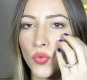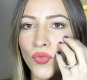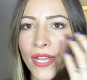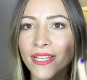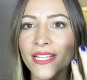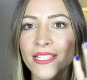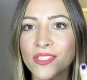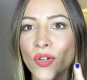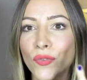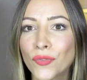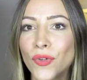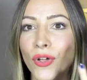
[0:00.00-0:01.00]
redness
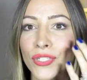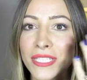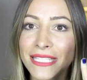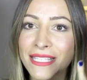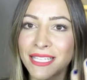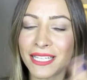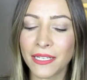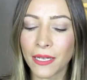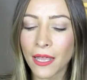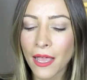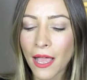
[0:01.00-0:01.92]
of on your skin.